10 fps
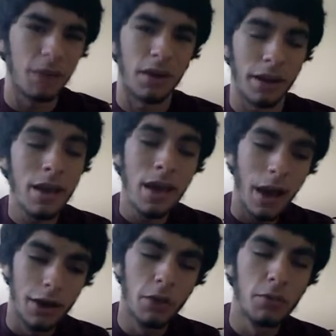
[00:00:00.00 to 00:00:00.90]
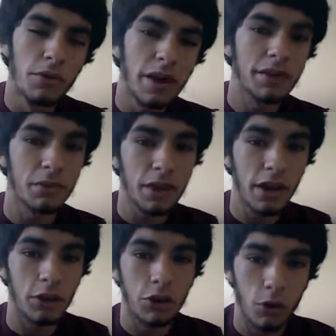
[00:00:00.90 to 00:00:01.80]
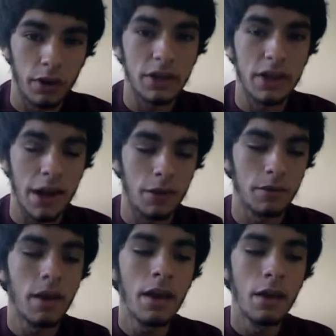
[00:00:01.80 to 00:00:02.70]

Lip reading: come on. I know the movie has to be kind of shortened down,